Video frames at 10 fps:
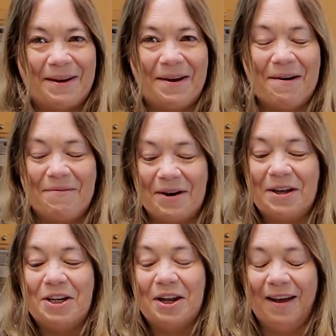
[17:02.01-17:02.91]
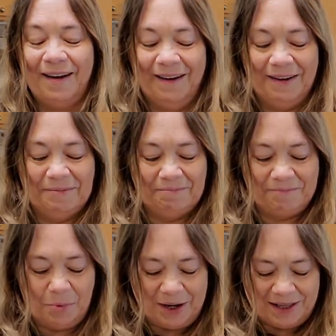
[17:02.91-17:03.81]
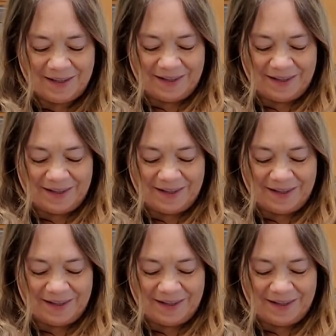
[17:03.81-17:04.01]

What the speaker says: of, what is